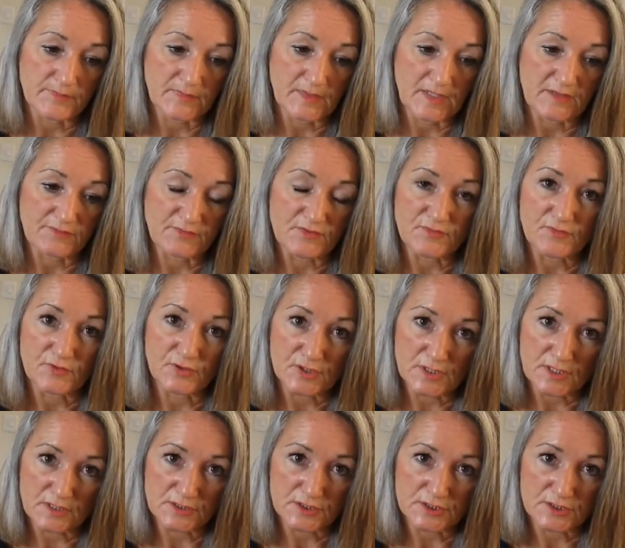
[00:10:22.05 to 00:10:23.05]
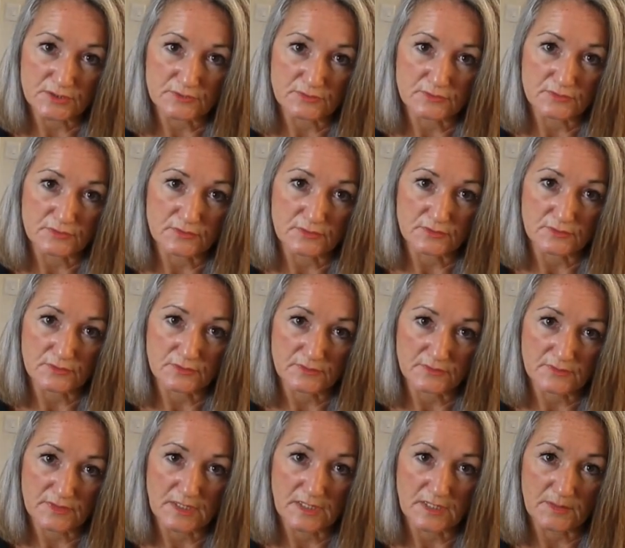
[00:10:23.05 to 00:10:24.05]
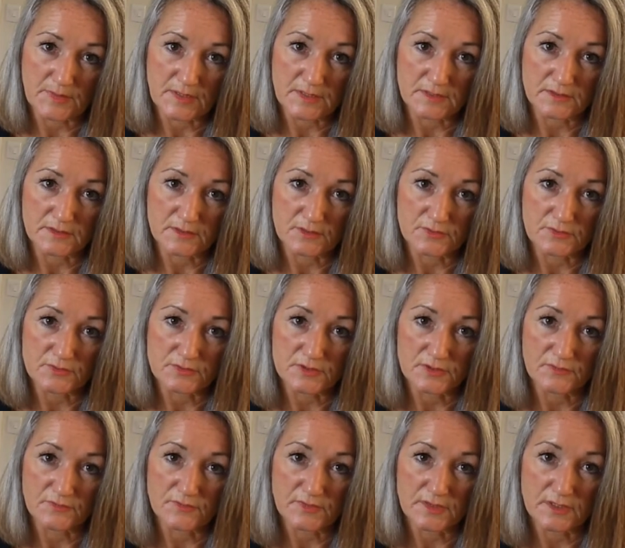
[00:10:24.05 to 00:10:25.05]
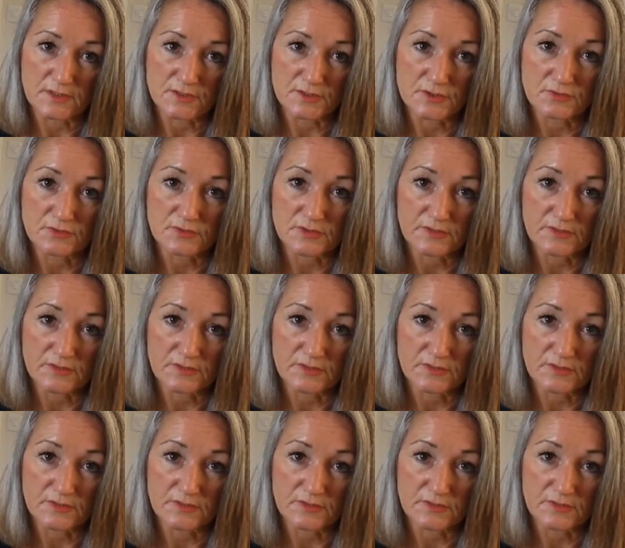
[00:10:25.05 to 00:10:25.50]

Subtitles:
If you've got young children or you're thinking about doing quilting for young children,